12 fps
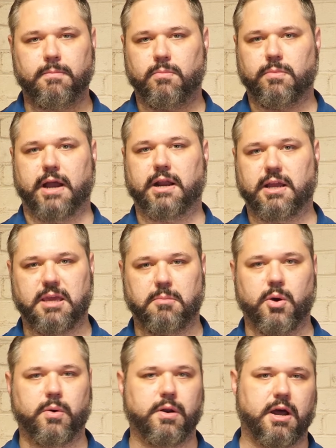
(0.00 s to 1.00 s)
Not going to keep
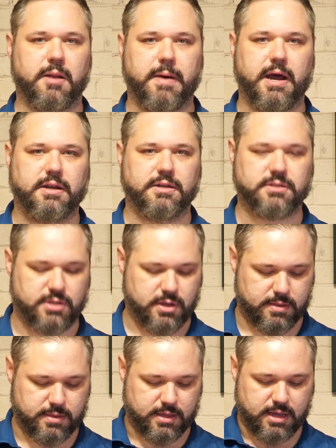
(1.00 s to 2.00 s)
going on about it, just
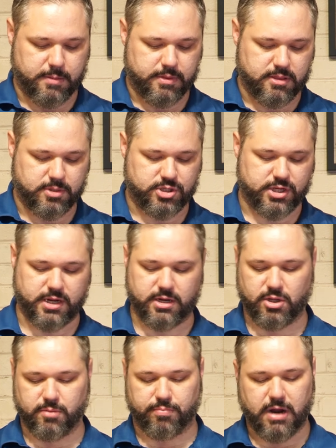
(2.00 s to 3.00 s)
know that they come with the
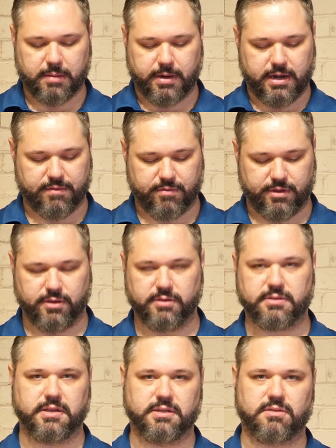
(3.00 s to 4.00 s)
machine. You'll probably never
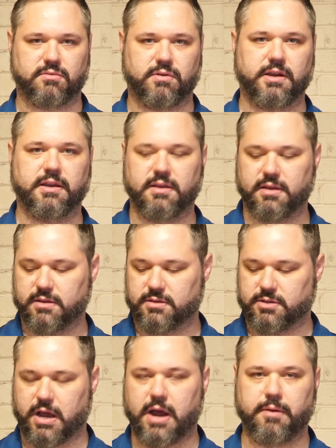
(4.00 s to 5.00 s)
use these 3.
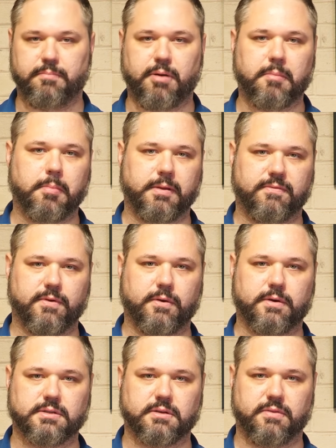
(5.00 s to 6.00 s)
So I would probably
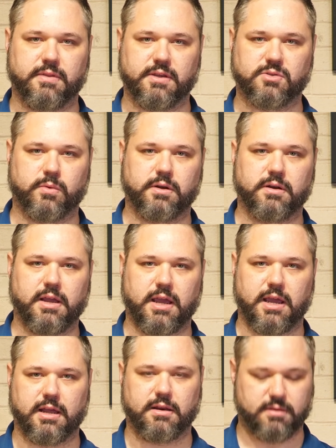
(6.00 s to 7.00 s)
focus on this one
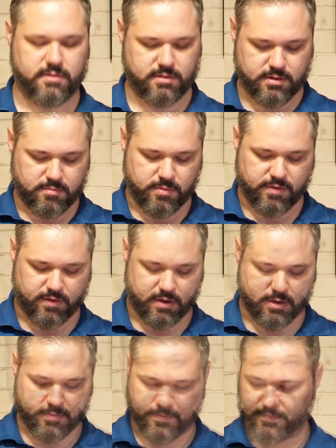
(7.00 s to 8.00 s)
and move
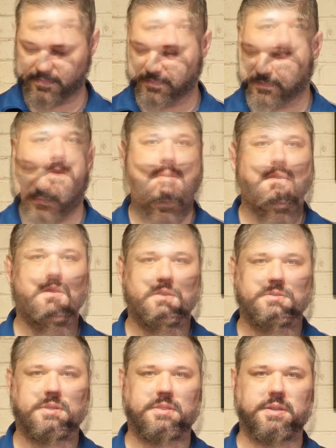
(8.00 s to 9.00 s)
on.
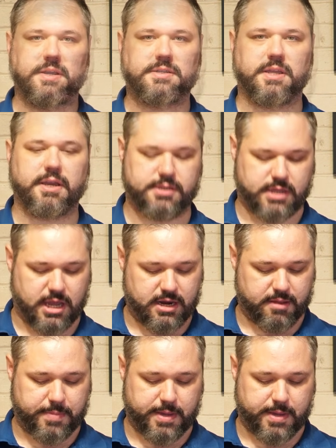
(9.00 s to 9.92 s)
So the next thing has kind of